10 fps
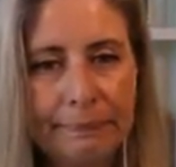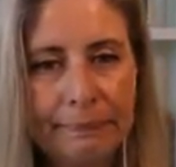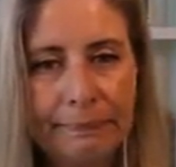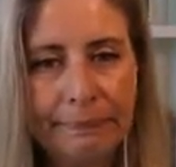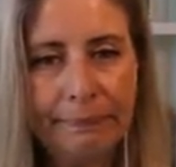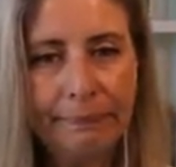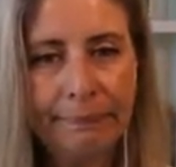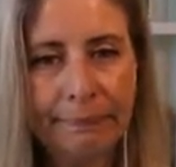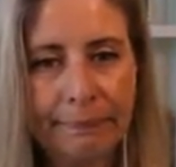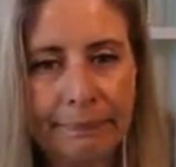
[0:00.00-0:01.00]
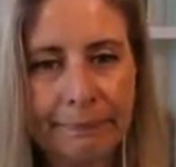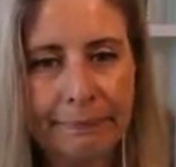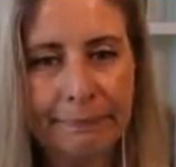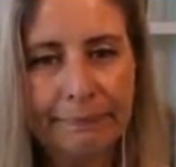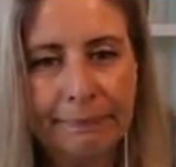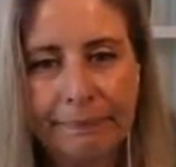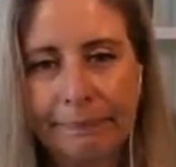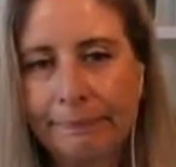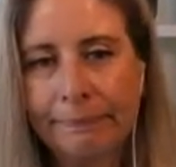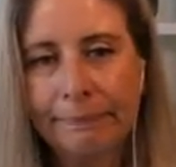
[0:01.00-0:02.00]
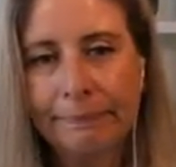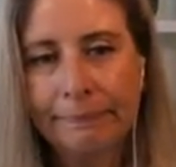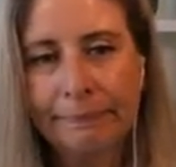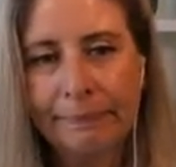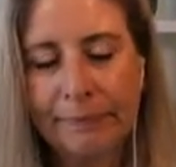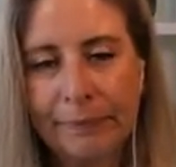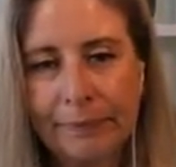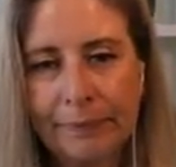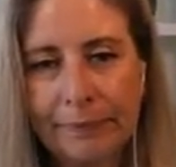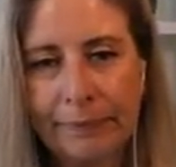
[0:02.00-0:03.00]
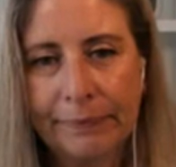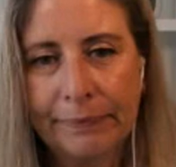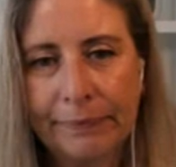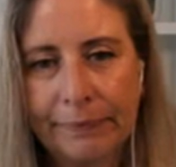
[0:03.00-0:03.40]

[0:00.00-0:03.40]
(not speaking)